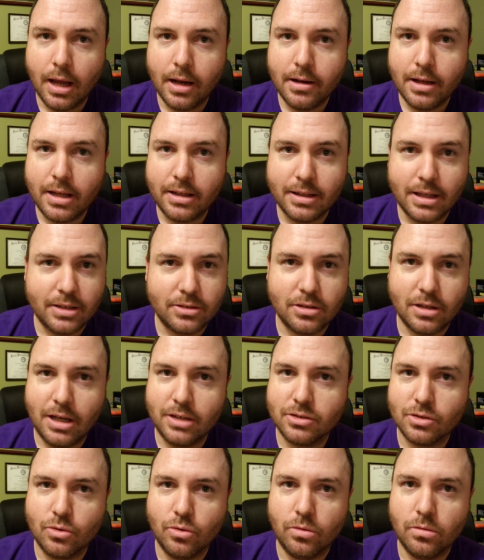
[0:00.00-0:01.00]

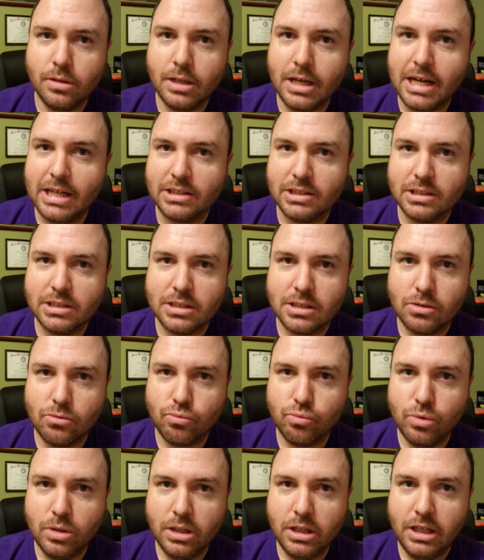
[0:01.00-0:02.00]
That's cool. That's
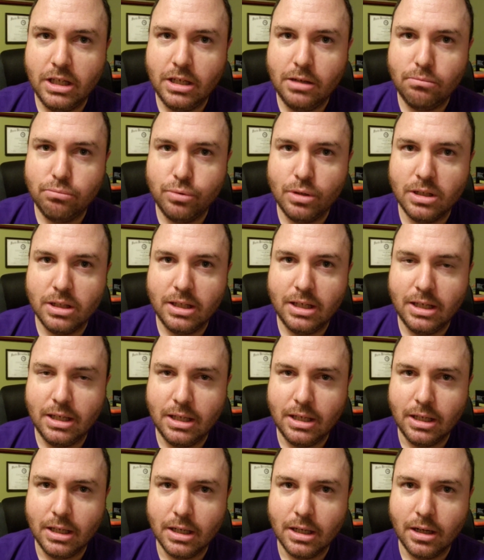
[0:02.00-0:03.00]
really,
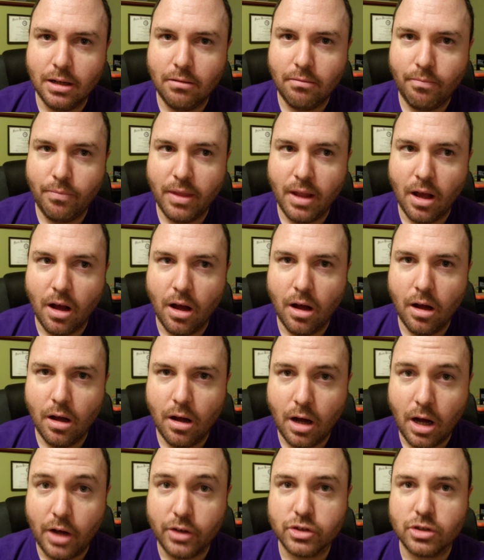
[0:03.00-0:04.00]
really
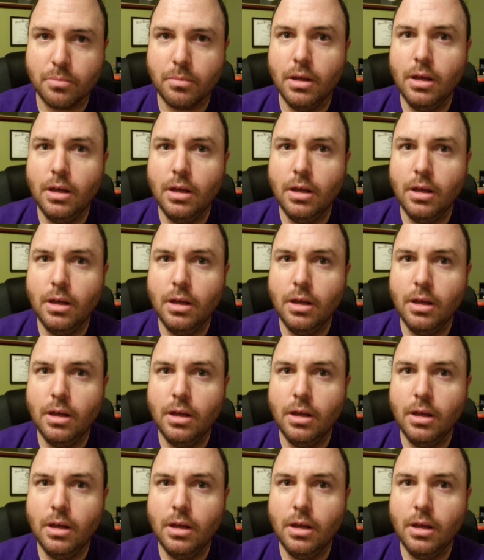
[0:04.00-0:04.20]
awesome.